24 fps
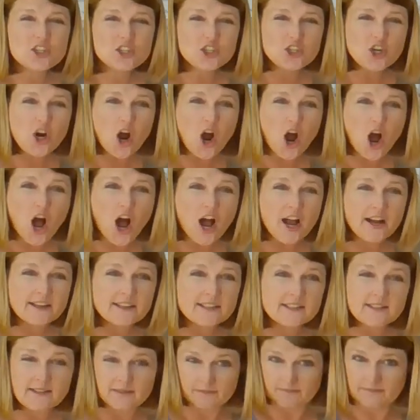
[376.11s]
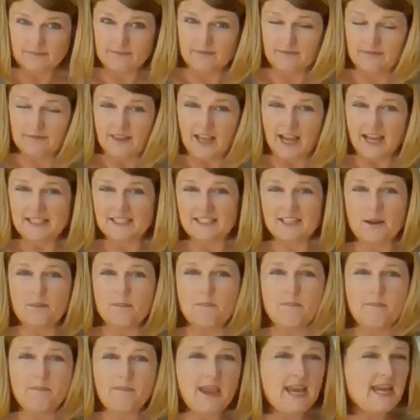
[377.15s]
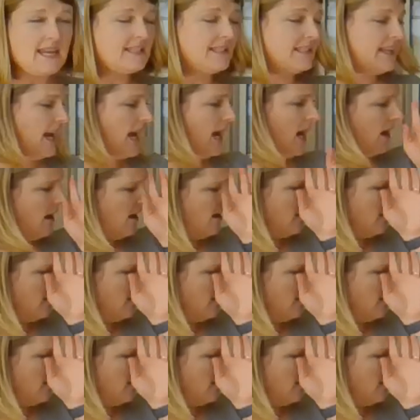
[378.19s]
dogs. That's amazing.